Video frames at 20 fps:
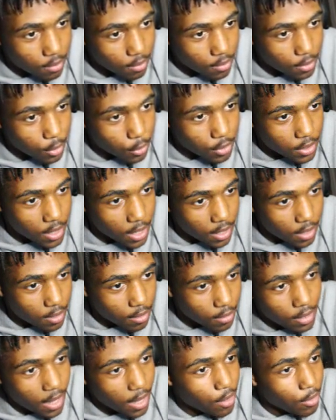You stink.
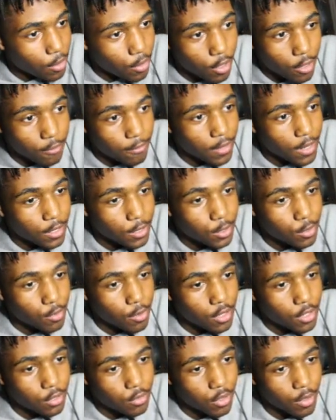I don't know how fast you
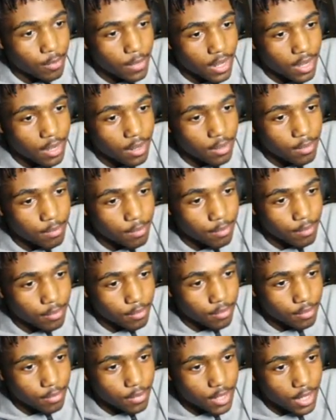are, so I'm not going to
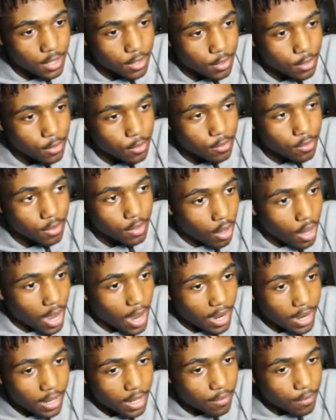test you.
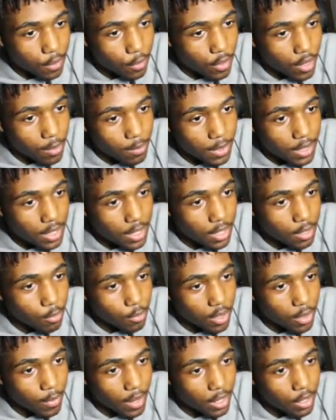I didn't even grab the key.
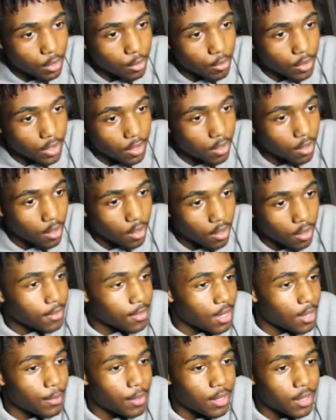What am I doing?
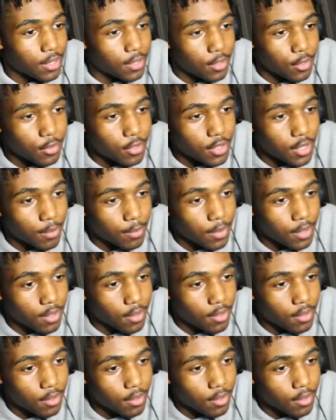Come on, do something.